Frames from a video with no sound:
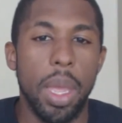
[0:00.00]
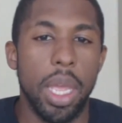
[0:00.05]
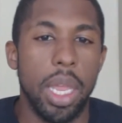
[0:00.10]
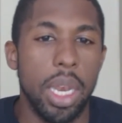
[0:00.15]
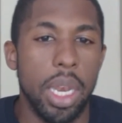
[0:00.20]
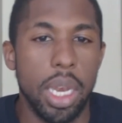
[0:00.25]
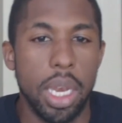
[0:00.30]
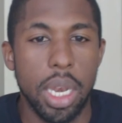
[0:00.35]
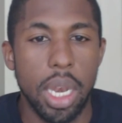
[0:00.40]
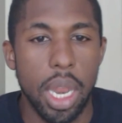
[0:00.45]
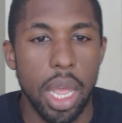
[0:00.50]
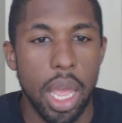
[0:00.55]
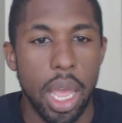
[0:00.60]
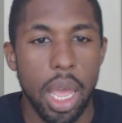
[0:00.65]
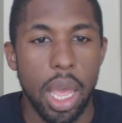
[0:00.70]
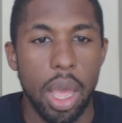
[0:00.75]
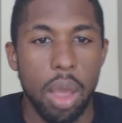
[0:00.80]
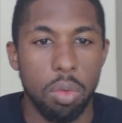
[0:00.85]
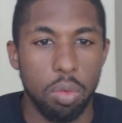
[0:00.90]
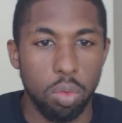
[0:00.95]
in
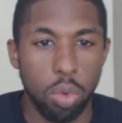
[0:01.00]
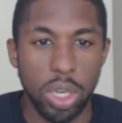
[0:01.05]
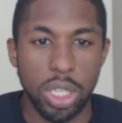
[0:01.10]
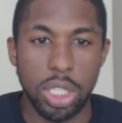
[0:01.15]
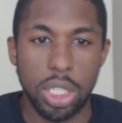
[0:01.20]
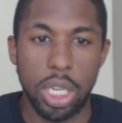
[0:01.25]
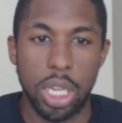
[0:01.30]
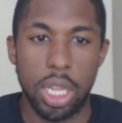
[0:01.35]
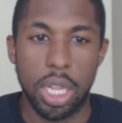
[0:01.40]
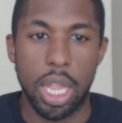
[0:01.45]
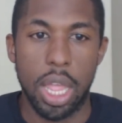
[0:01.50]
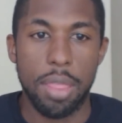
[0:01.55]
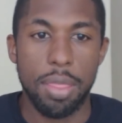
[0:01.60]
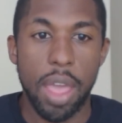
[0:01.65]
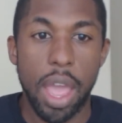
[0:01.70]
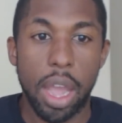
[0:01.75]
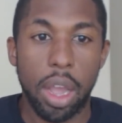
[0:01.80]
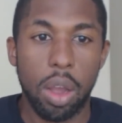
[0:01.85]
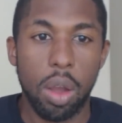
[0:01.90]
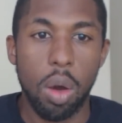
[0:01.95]
reaching
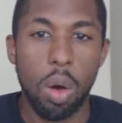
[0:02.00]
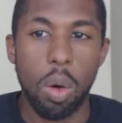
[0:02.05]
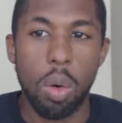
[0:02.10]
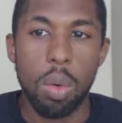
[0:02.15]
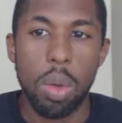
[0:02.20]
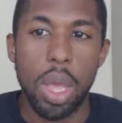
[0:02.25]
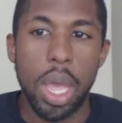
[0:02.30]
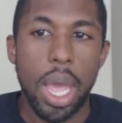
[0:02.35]
that goal.